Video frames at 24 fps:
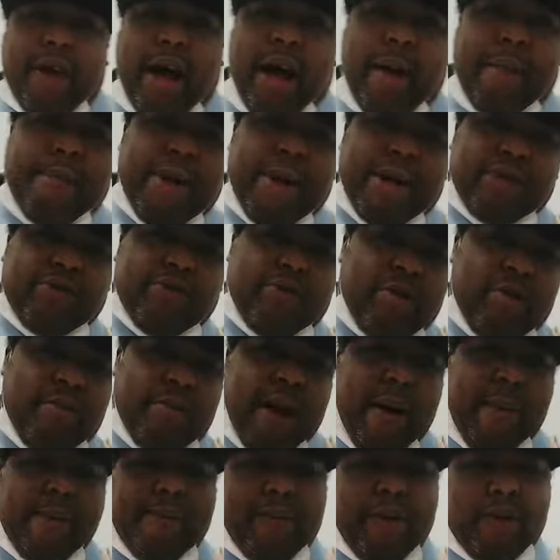I mess with him.
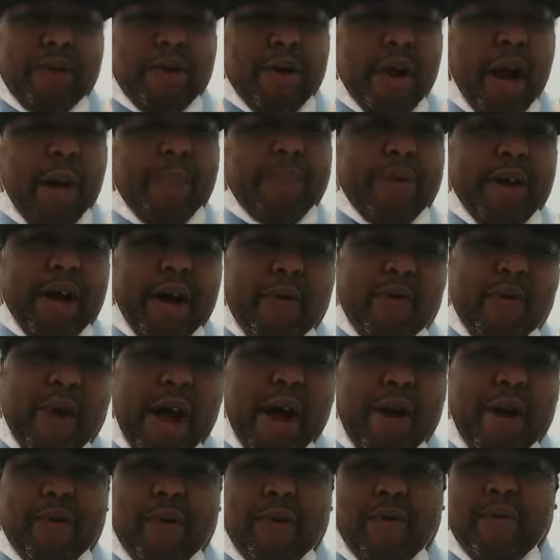I'm, you know, I play
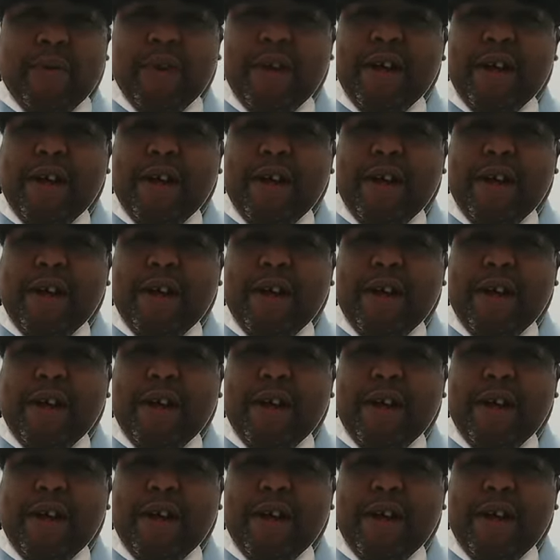around with him.